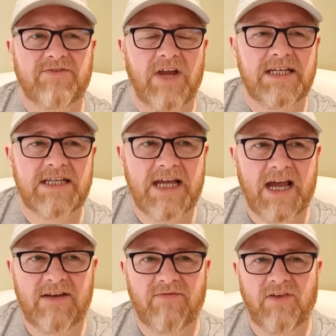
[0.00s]
trying to
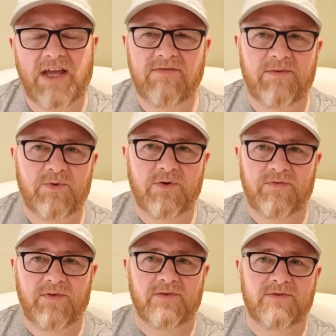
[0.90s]
add flavour
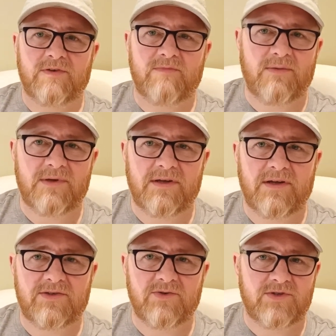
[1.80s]
profiles that you maybe
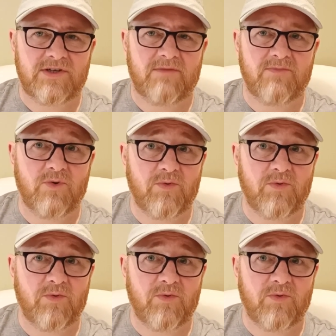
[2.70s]
associate